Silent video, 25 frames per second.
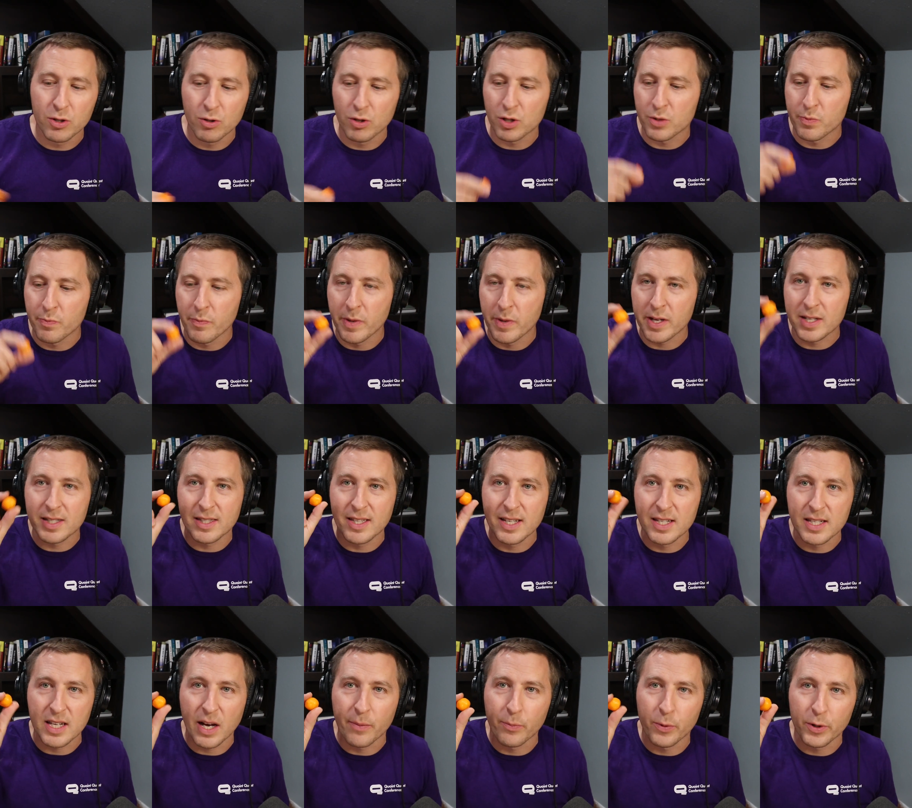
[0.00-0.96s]
You just mix
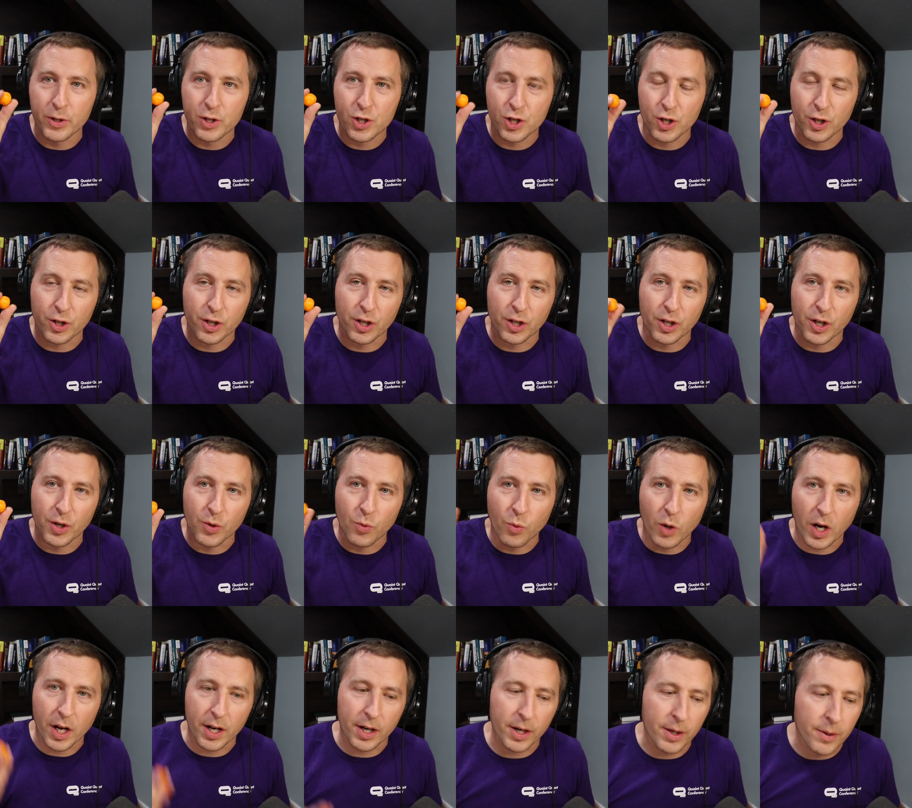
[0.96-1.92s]
these up with sugar and
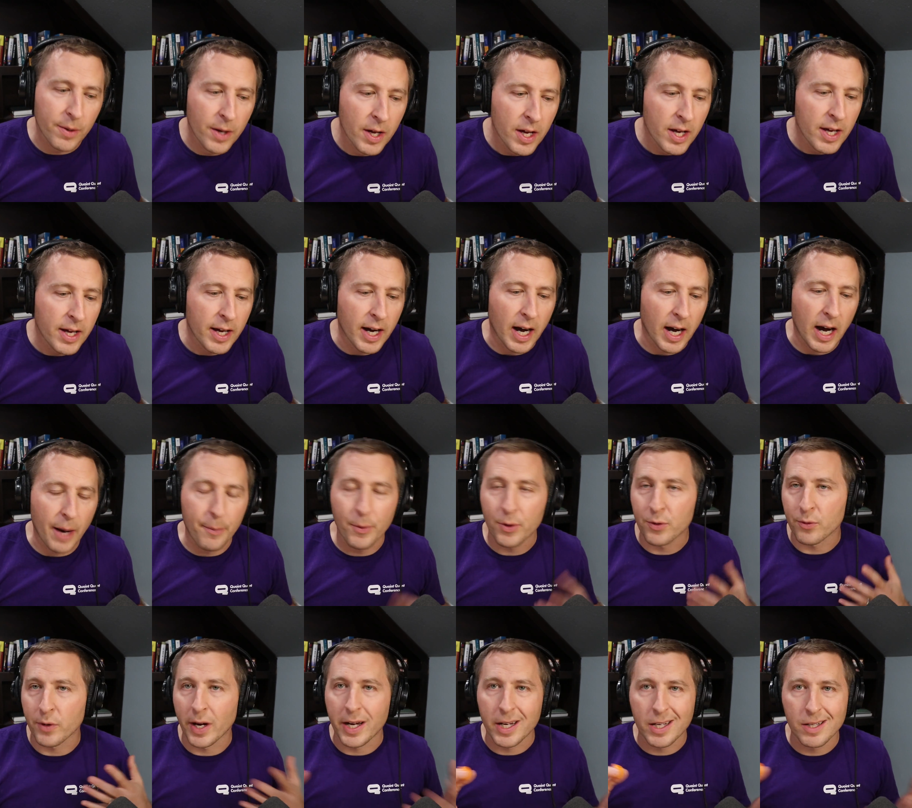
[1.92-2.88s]
water with
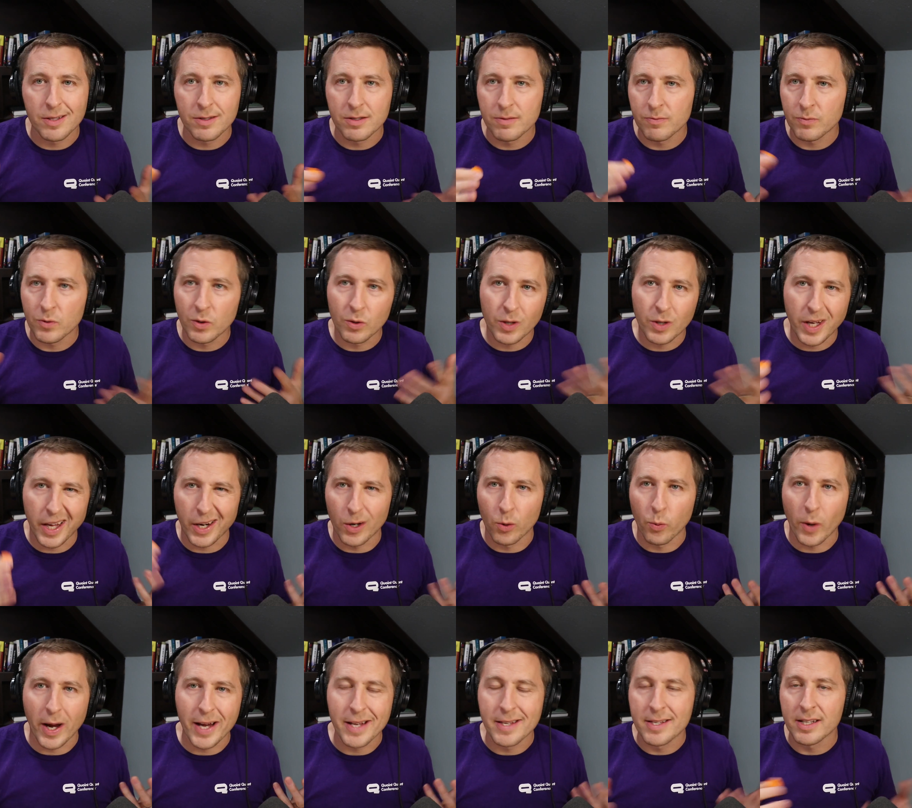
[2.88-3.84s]
the right kind of
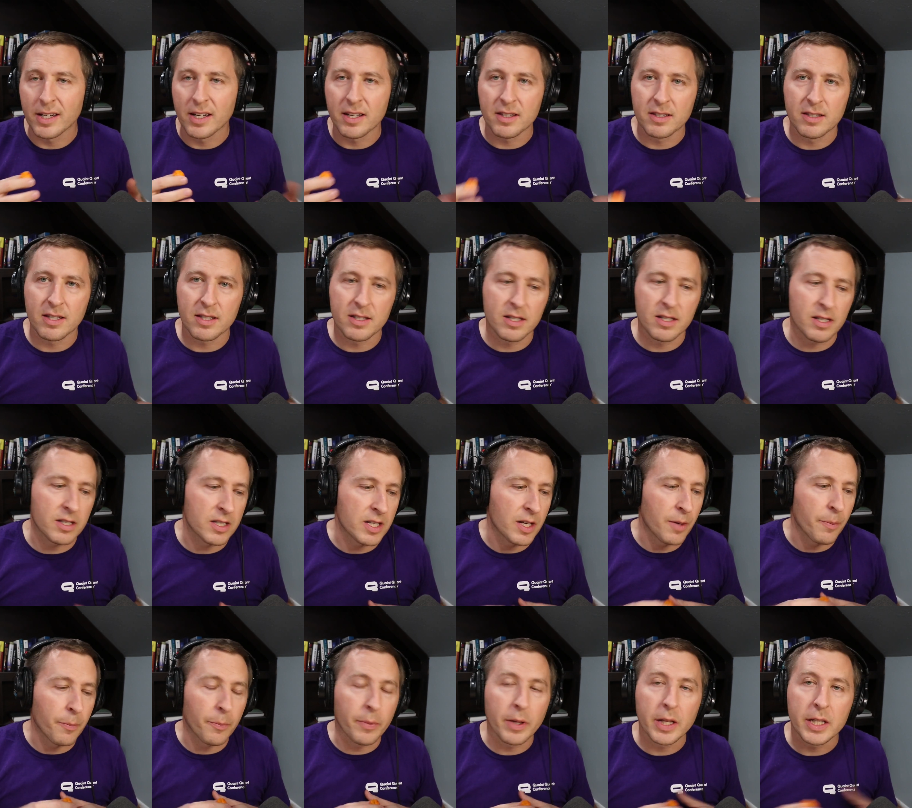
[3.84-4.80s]
weights and consistency
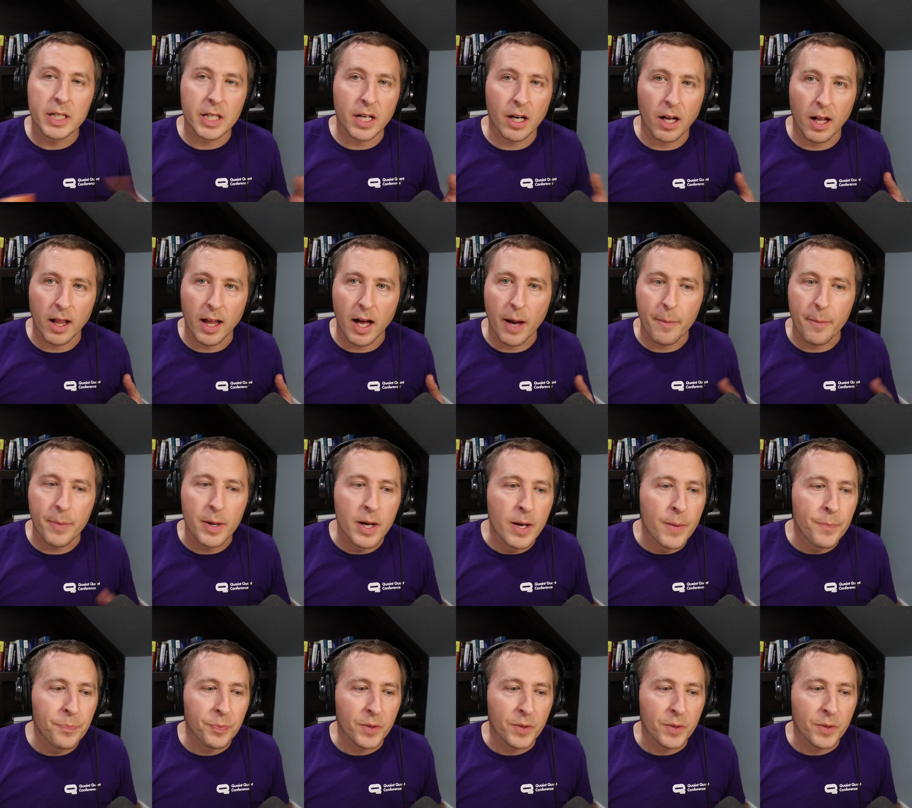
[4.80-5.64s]
and blend it all up.